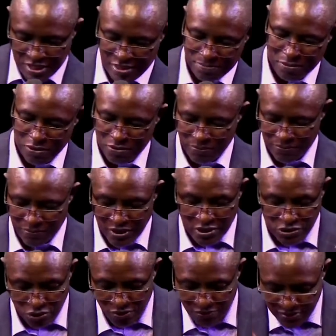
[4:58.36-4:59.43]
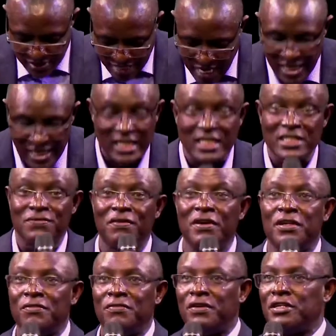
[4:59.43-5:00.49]
people. So that is
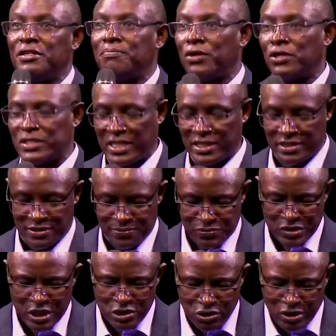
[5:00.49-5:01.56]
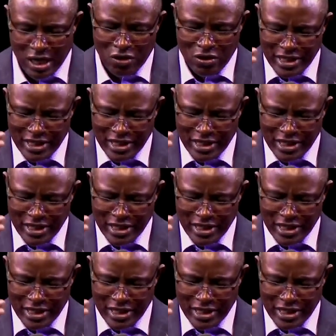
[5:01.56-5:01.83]
very, very important. So now